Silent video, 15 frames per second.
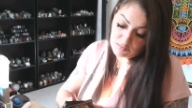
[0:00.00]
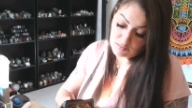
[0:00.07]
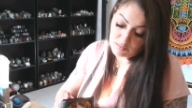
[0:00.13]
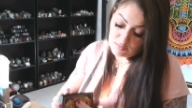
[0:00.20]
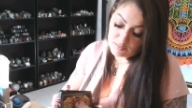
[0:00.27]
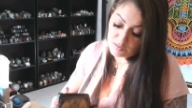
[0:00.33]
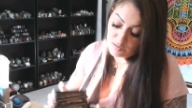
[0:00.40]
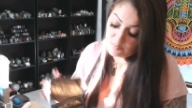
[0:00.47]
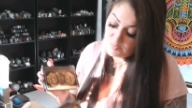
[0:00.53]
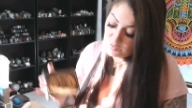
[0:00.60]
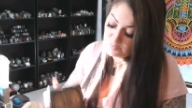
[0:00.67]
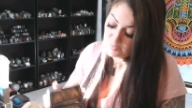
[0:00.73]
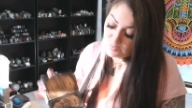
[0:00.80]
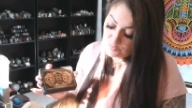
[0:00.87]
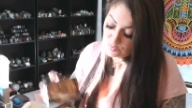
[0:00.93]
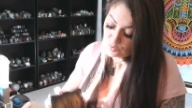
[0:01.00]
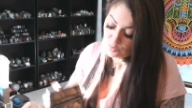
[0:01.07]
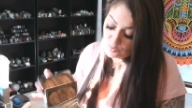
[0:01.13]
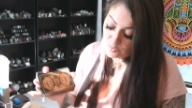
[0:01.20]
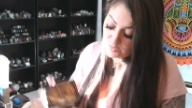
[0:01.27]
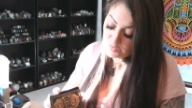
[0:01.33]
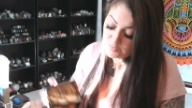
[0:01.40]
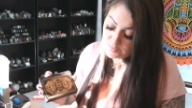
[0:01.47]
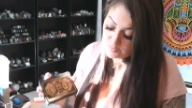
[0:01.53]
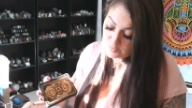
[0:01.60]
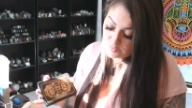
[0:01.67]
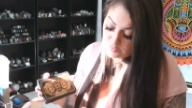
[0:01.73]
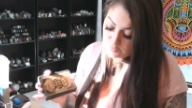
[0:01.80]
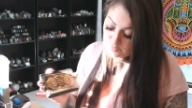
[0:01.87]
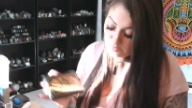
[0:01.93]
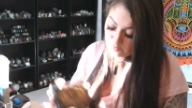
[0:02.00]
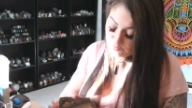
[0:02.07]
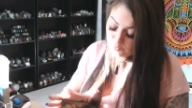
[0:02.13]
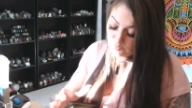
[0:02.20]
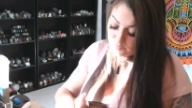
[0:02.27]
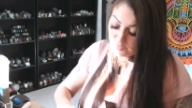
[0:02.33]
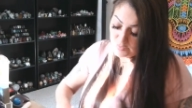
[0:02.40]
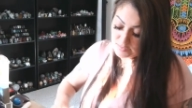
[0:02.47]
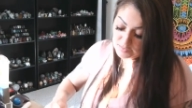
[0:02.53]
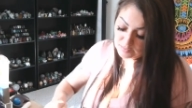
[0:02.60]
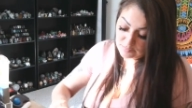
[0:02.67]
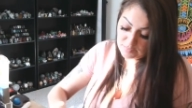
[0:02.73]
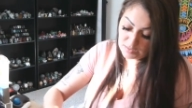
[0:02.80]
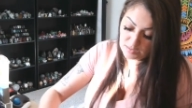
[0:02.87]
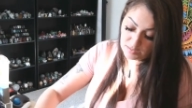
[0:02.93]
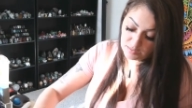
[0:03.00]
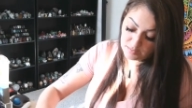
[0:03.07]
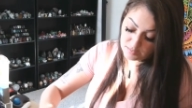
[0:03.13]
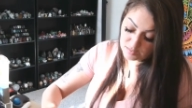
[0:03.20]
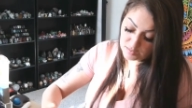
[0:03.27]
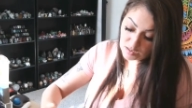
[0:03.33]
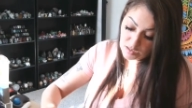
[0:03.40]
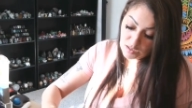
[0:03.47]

Tell me about Taurus, Sun, Moon, Rising, Venus.